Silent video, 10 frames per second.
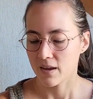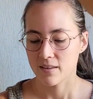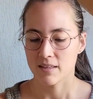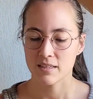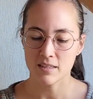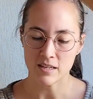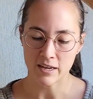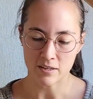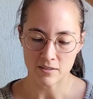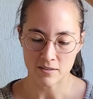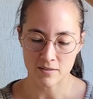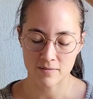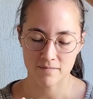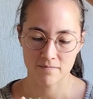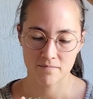this is like a
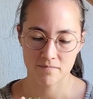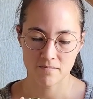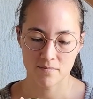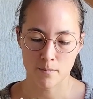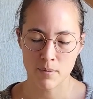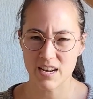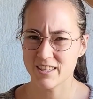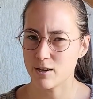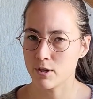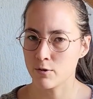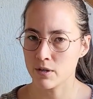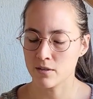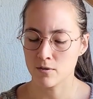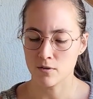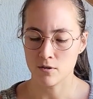military
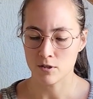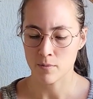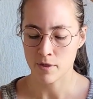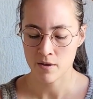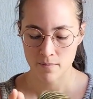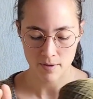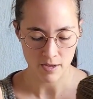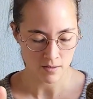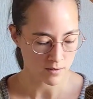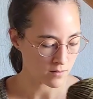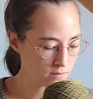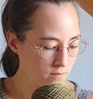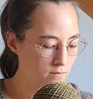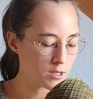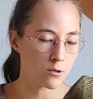green or something, and
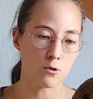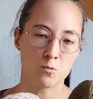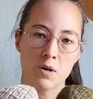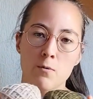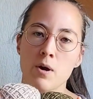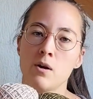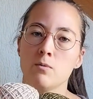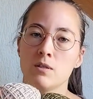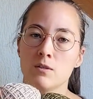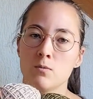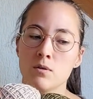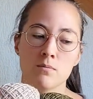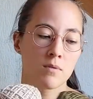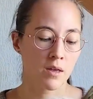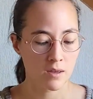it goes really well with this one.
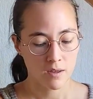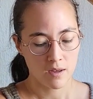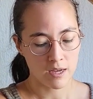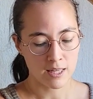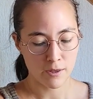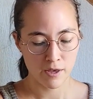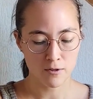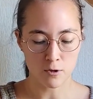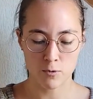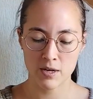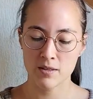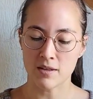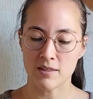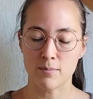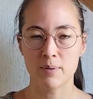And I think the green
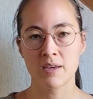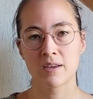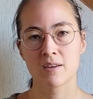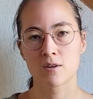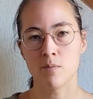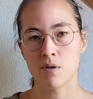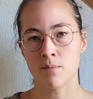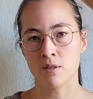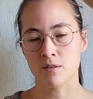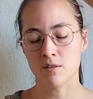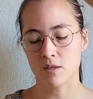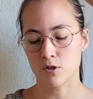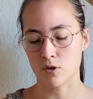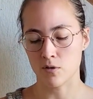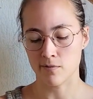and the pink complement
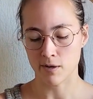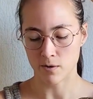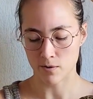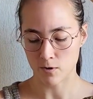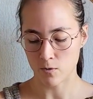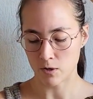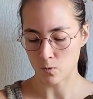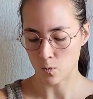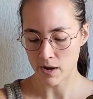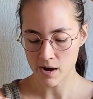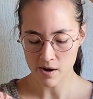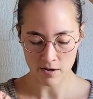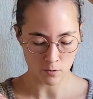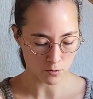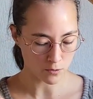each other quite well,
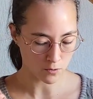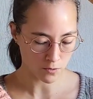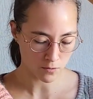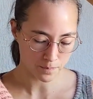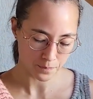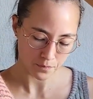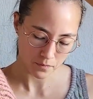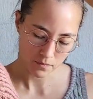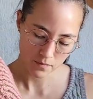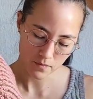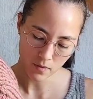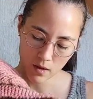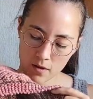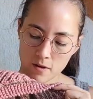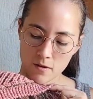and also
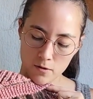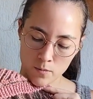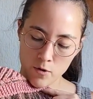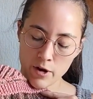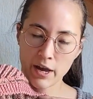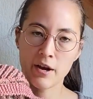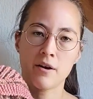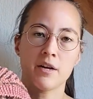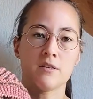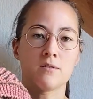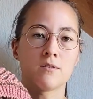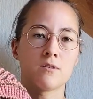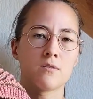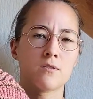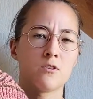the mohair has a
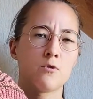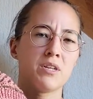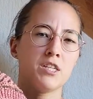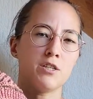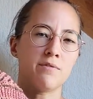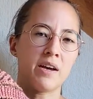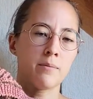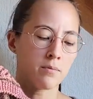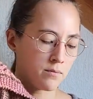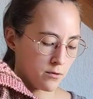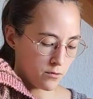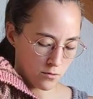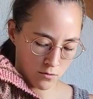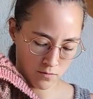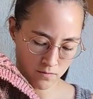greenish vibe, so